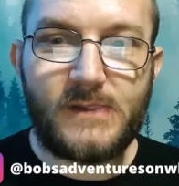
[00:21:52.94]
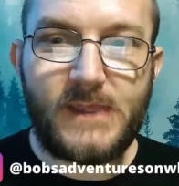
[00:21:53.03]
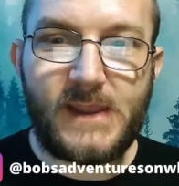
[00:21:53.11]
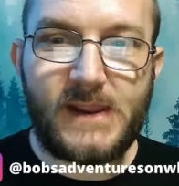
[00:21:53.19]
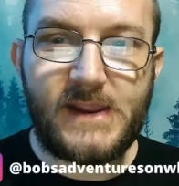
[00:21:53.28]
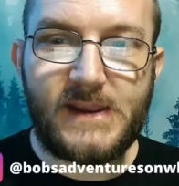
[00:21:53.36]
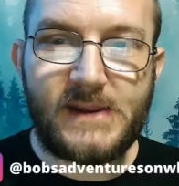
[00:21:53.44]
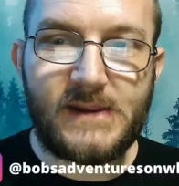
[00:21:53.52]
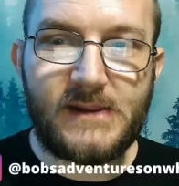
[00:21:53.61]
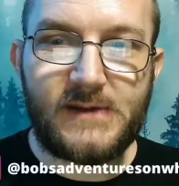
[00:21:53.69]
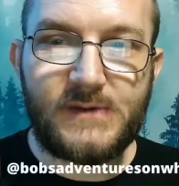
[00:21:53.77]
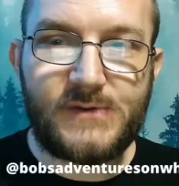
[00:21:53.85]

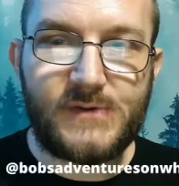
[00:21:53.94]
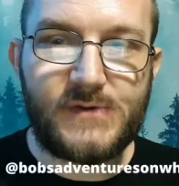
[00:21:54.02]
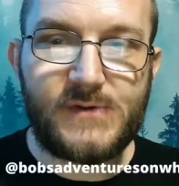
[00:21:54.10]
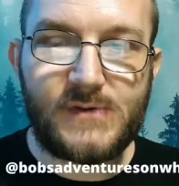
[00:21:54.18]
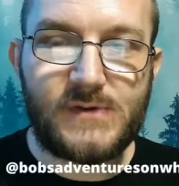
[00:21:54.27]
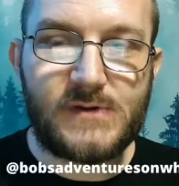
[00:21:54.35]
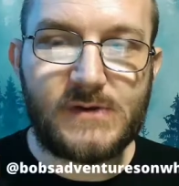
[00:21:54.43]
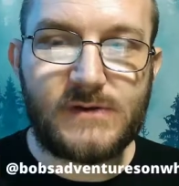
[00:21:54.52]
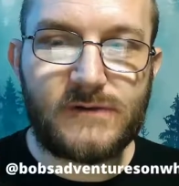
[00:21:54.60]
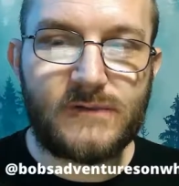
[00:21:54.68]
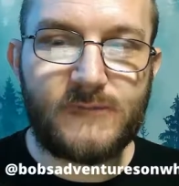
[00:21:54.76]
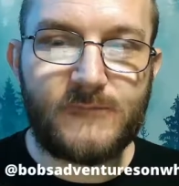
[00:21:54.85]
they do
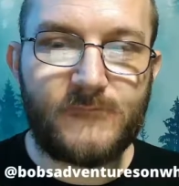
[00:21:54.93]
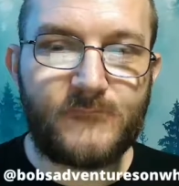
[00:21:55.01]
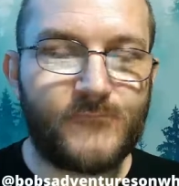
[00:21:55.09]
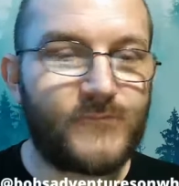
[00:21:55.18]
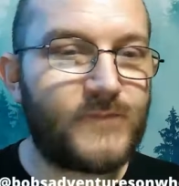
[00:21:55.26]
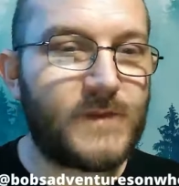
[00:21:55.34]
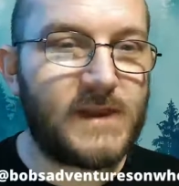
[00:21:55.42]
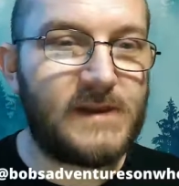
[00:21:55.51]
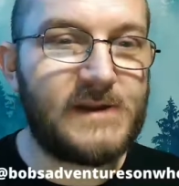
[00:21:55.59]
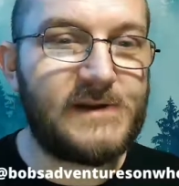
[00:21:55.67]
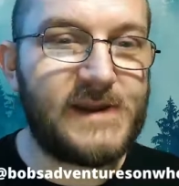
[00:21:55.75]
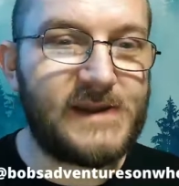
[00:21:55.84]

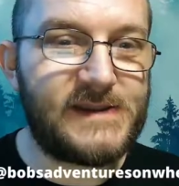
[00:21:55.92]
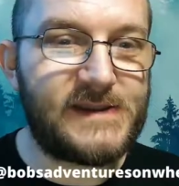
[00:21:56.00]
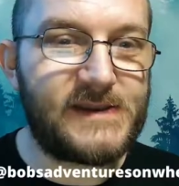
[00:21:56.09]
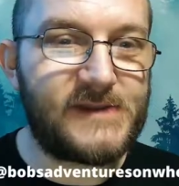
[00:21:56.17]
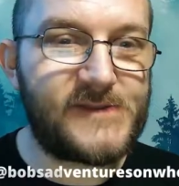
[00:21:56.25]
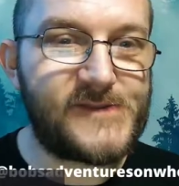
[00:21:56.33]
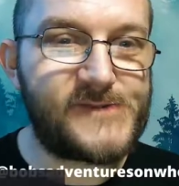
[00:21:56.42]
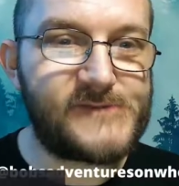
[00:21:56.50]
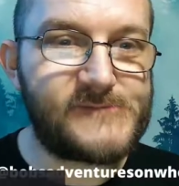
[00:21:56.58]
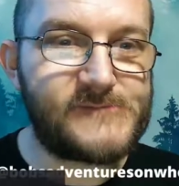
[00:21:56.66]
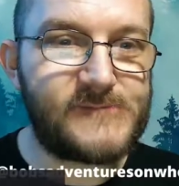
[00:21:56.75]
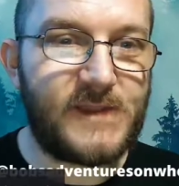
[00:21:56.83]
entertaining edits.
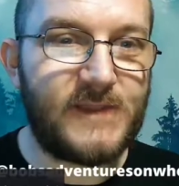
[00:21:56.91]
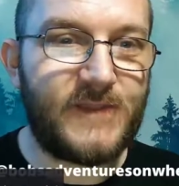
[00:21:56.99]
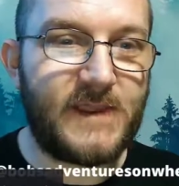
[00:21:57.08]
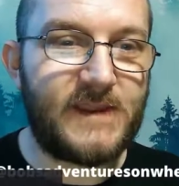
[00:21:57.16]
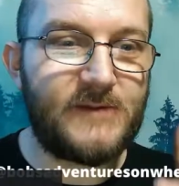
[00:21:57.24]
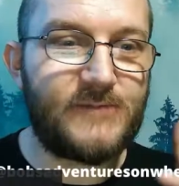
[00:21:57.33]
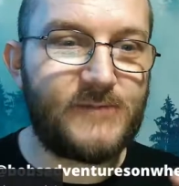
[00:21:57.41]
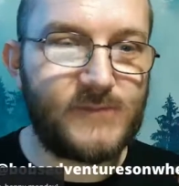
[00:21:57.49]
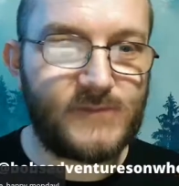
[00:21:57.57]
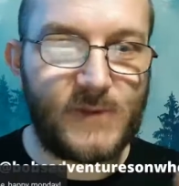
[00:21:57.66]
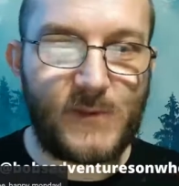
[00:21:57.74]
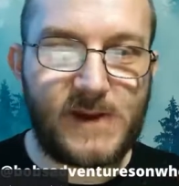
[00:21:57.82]
Like the
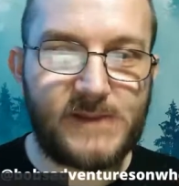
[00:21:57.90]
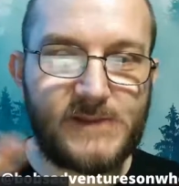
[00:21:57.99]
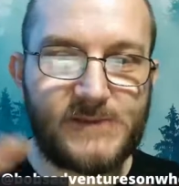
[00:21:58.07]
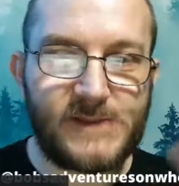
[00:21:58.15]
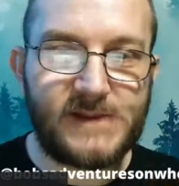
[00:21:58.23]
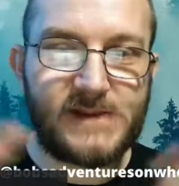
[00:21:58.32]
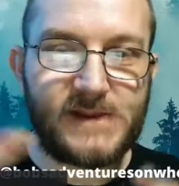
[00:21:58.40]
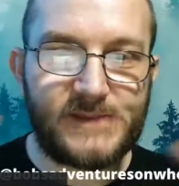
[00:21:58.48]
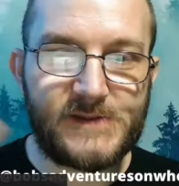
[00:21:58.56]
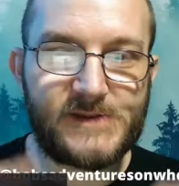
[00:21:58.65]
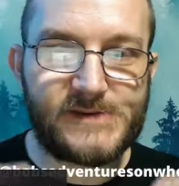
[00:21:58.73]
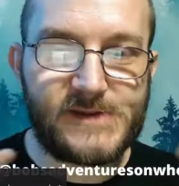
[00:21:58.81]
way that they
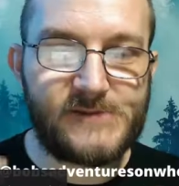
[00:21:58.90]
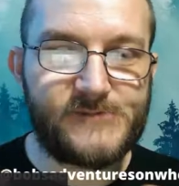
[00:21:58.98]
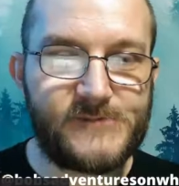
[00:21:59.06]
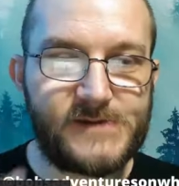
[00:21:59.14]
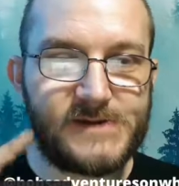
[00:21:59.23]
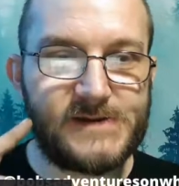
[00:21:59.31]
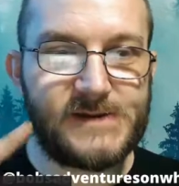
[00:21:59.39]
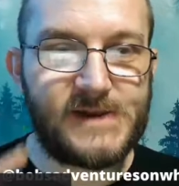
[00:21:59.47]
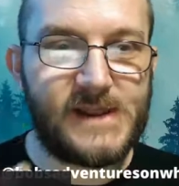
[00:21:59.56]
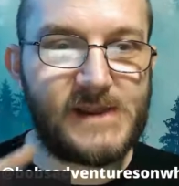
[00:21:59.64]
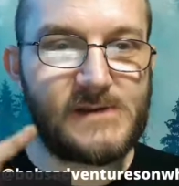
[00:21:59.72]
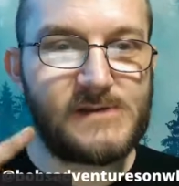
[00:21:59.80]
cut their stuff in
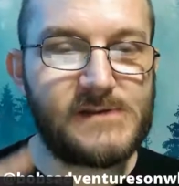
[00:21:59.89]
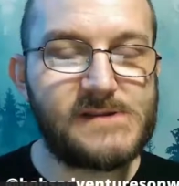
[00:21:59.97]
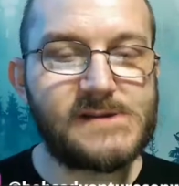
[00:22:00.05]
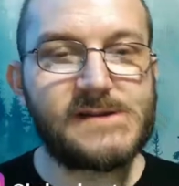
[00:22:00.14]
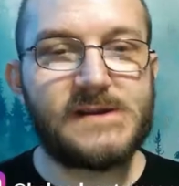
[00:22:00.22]
and out,